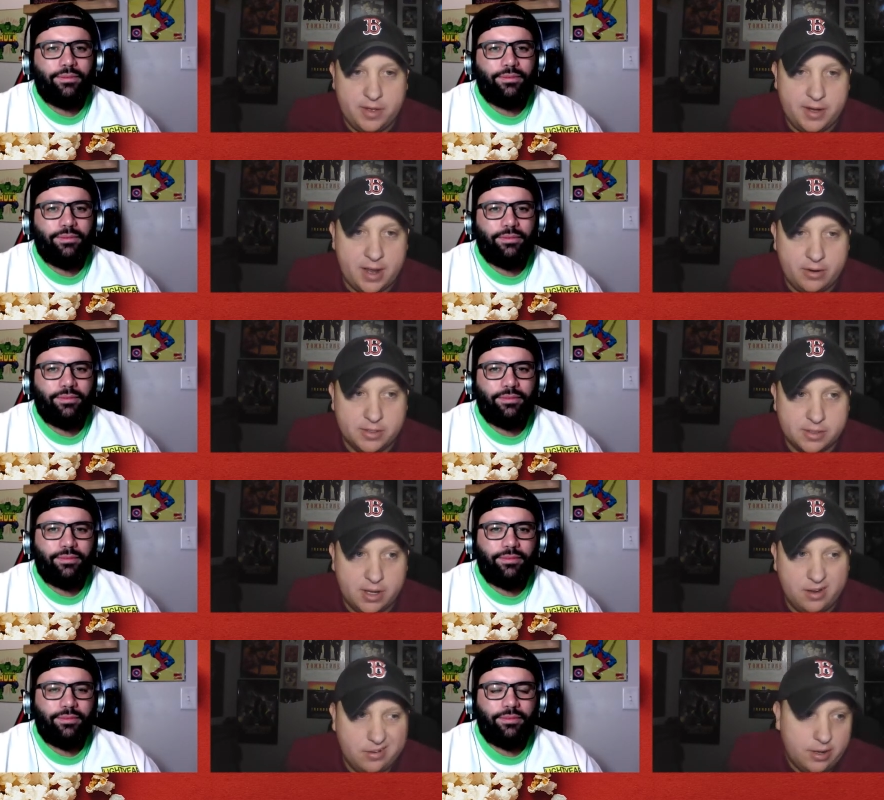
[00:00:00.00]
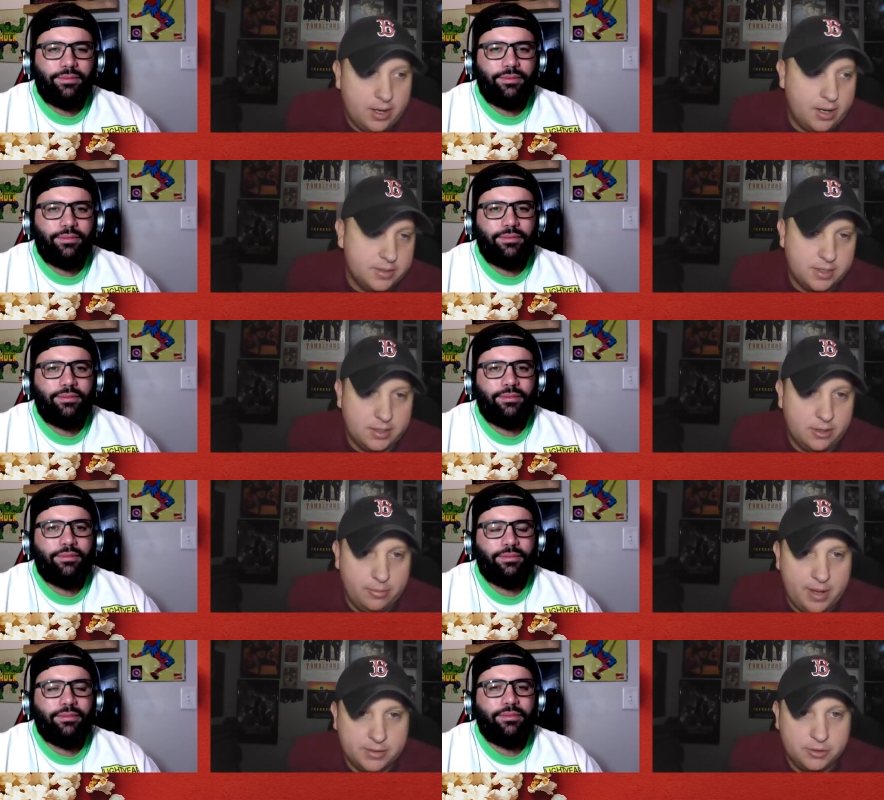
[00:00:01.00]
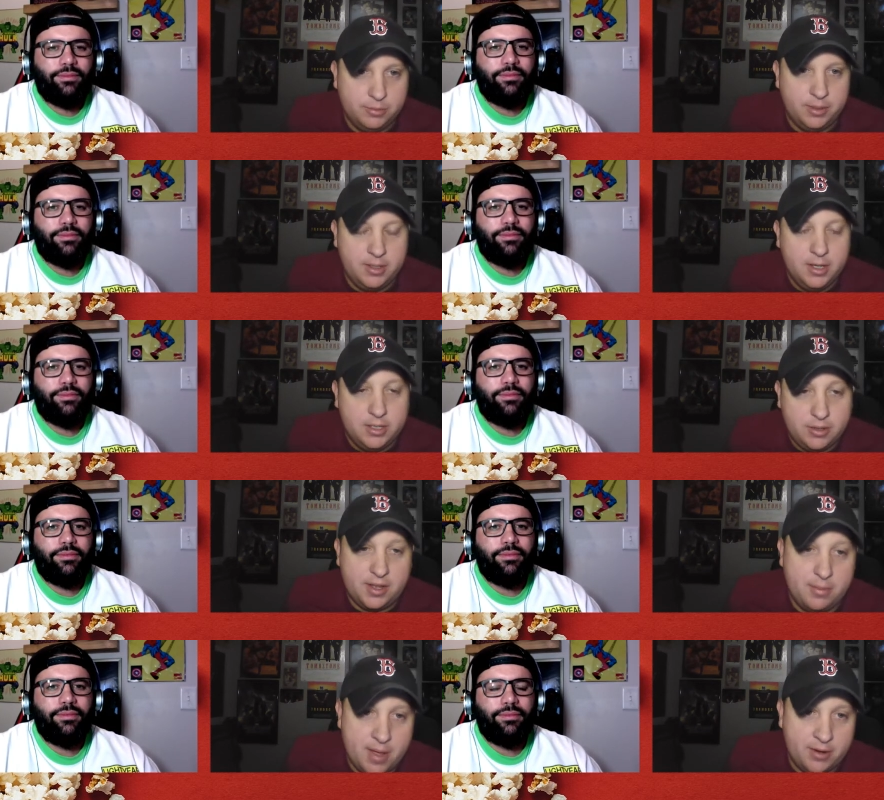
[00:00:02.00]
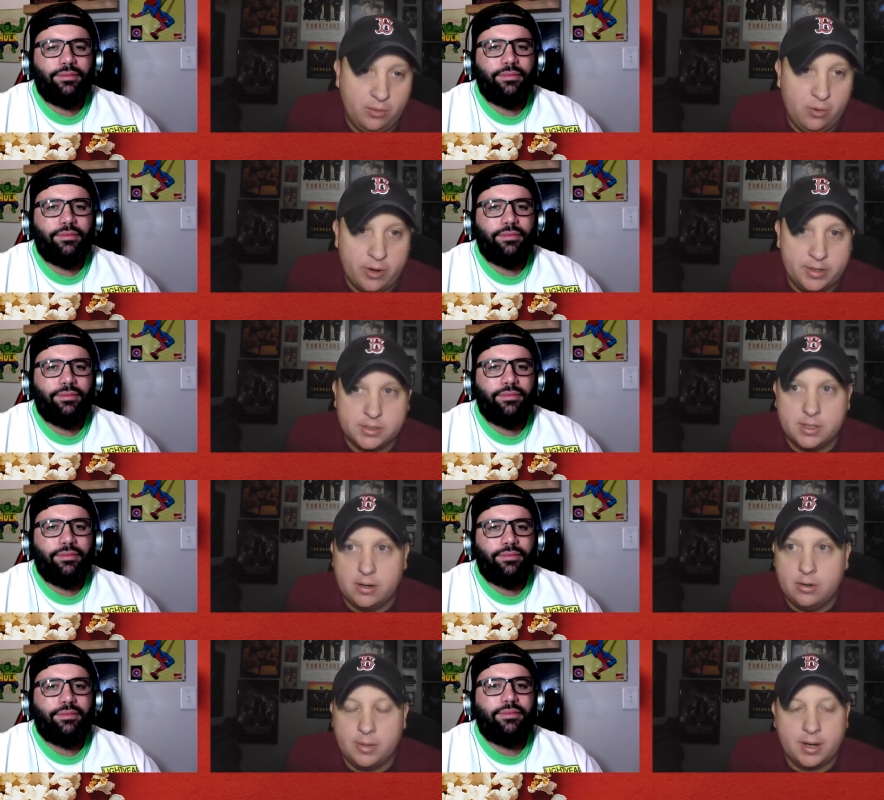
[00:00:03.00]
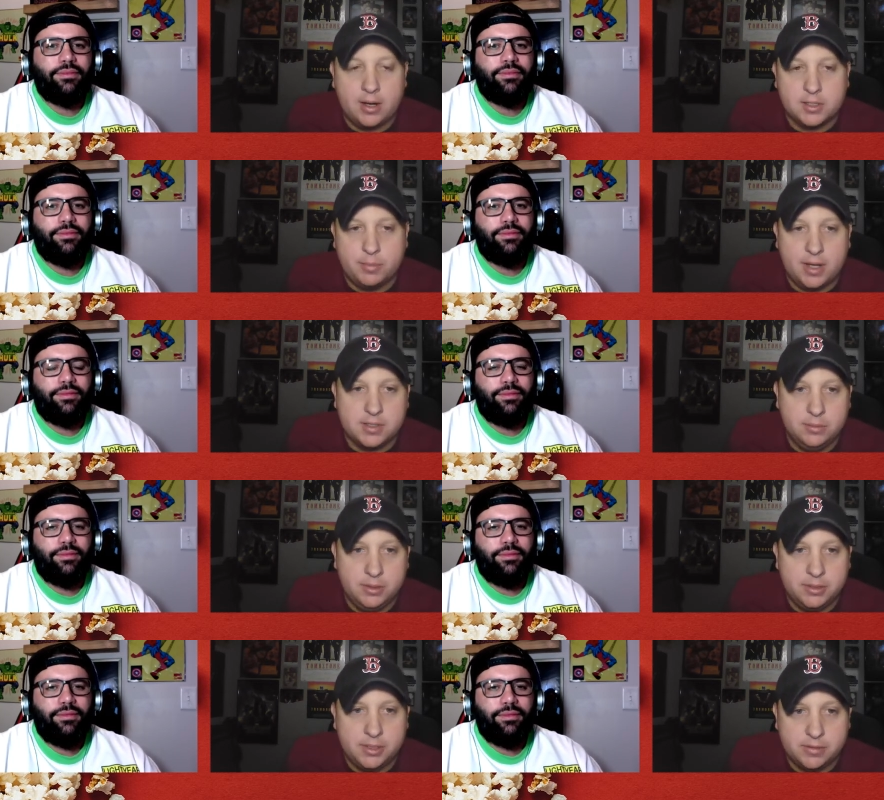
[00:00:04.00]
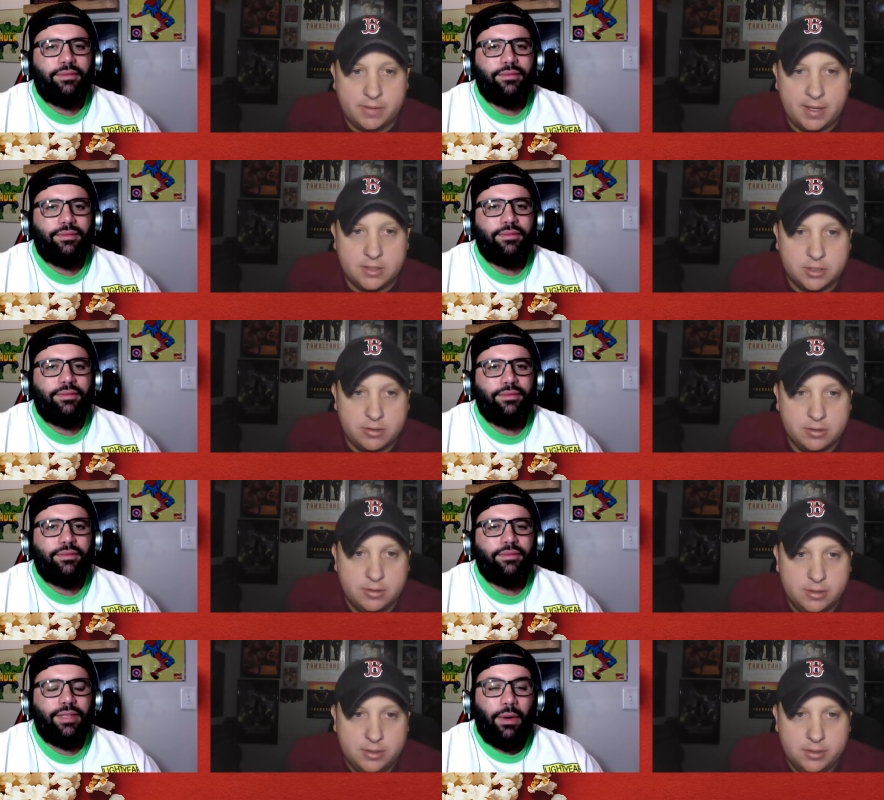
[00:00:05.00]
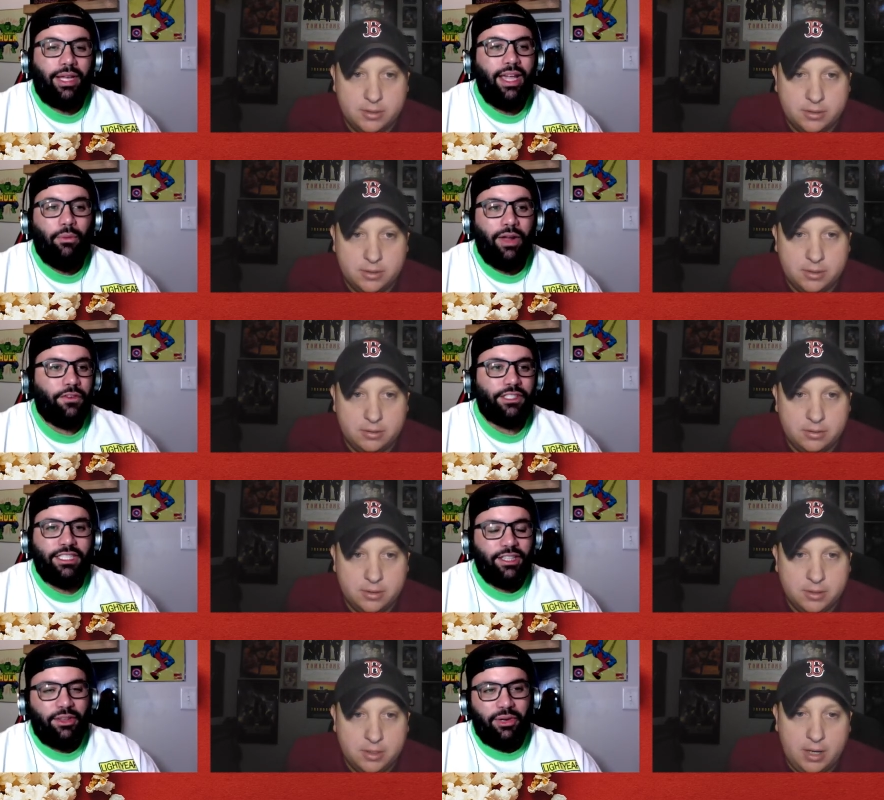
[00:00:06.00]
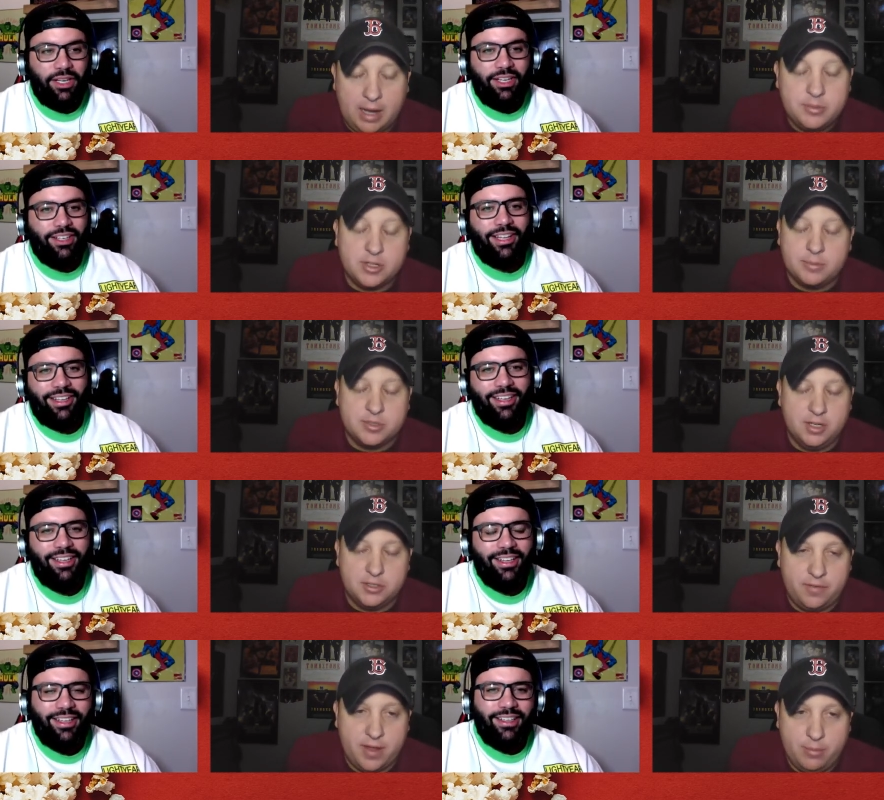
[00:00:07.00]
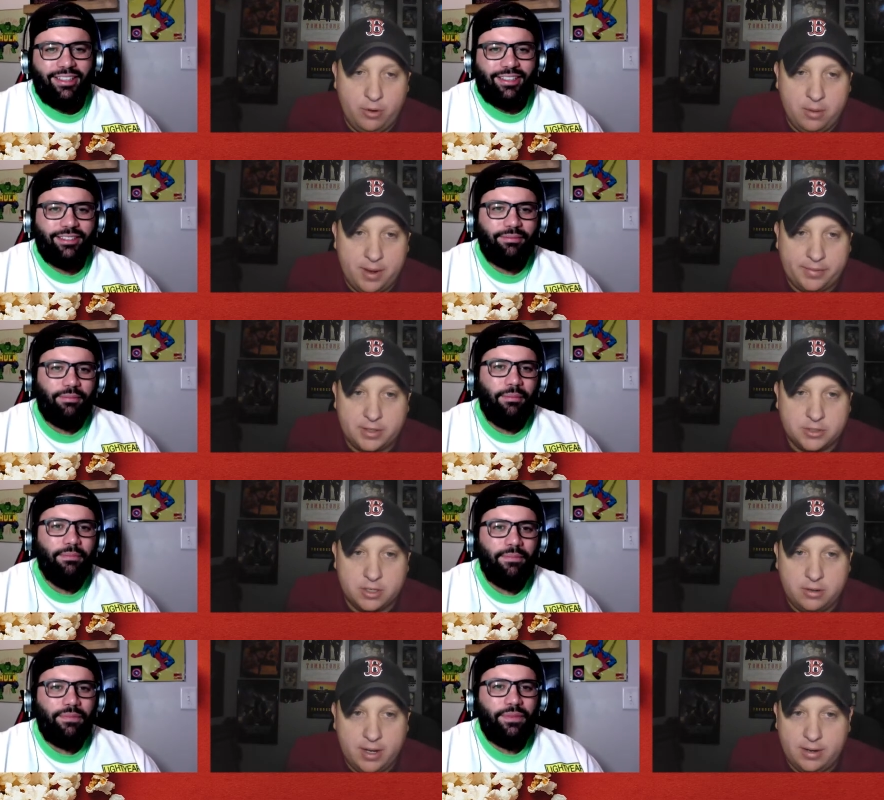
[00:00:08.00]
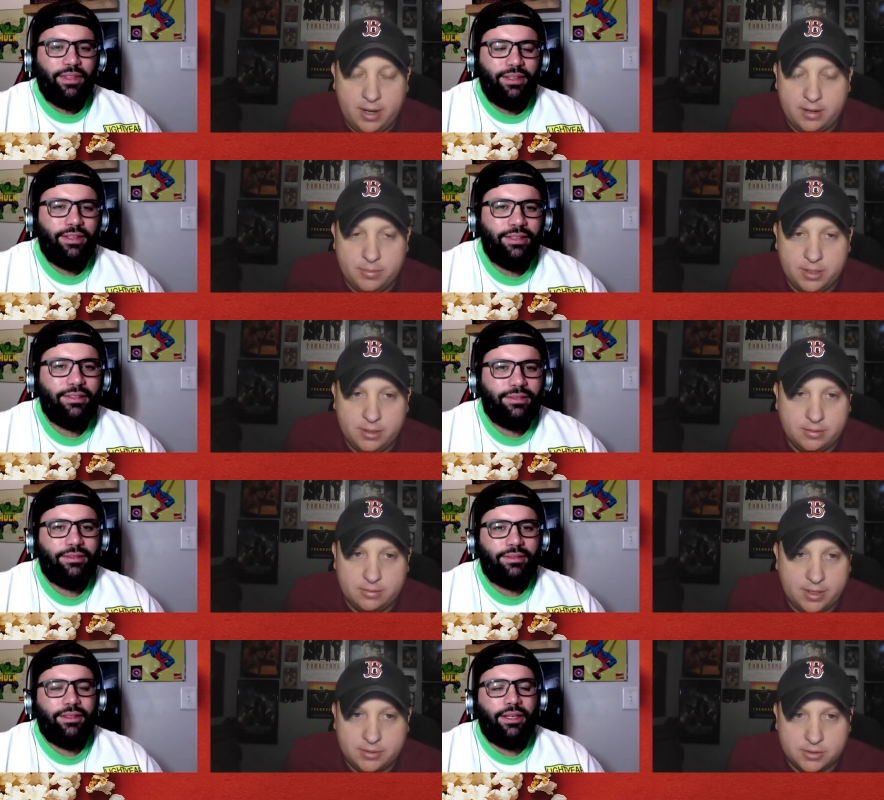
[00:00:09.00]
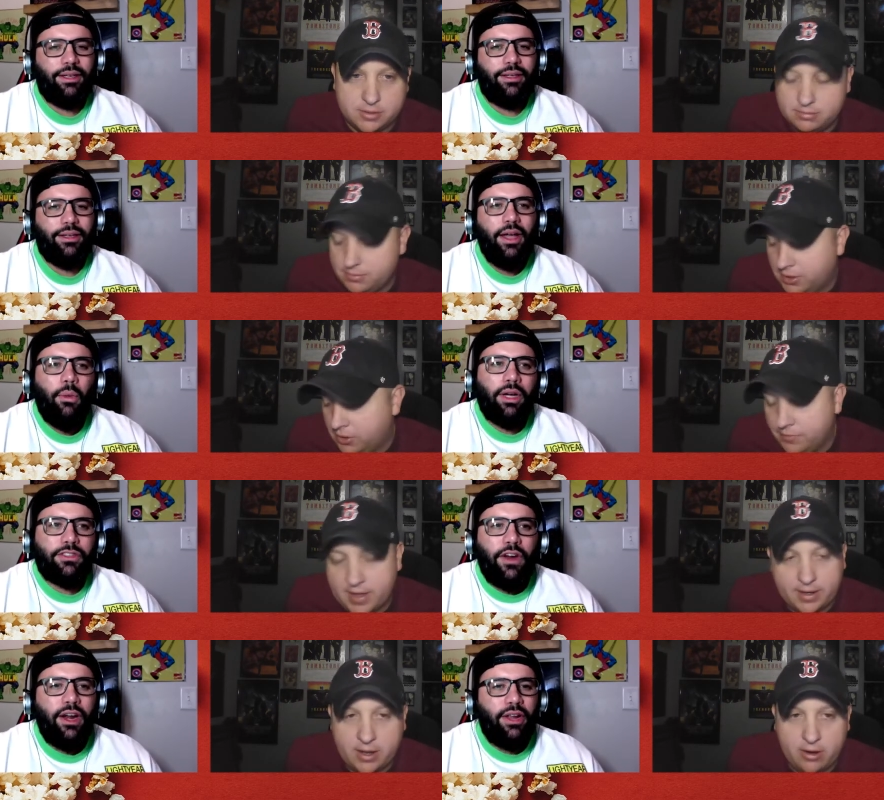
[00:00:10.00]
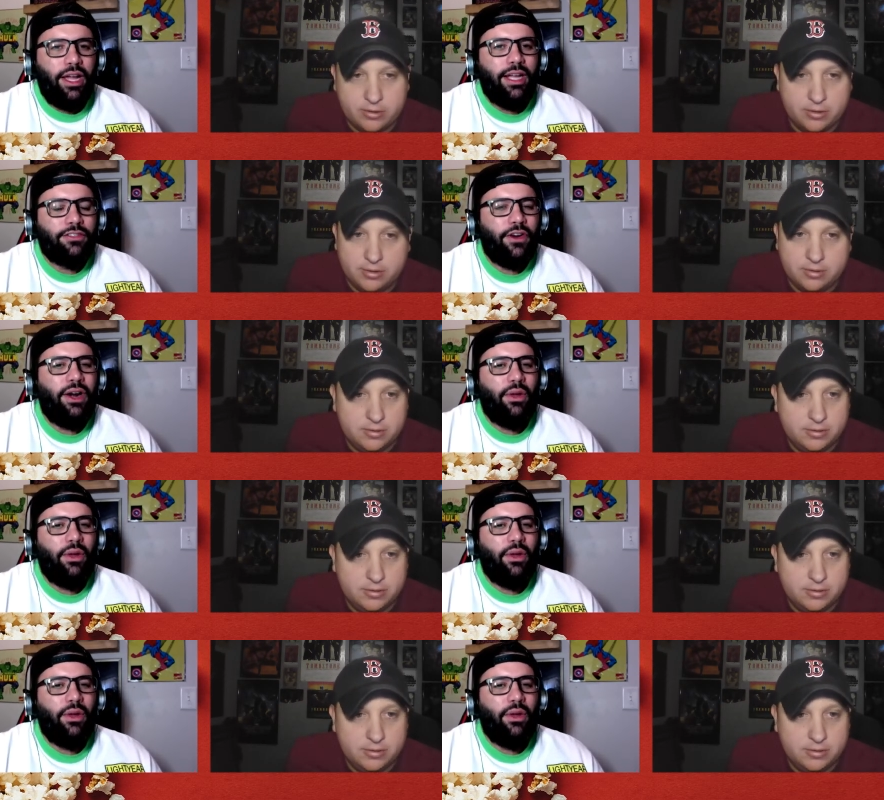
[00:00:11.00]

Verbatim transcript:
Speaker 1: Fett now, and it's like, okay, I guess they could go back to him. But you think of Mandalorian, it's like, oh my gosh, the possibilities of that show.
Speaker 2: Now I can't wait for season three. I'm, just, I'm
Speaker 1: such a fanboy about that show. I, I admit it. I yeah. Just, well, it's very
Speaker 2: it's very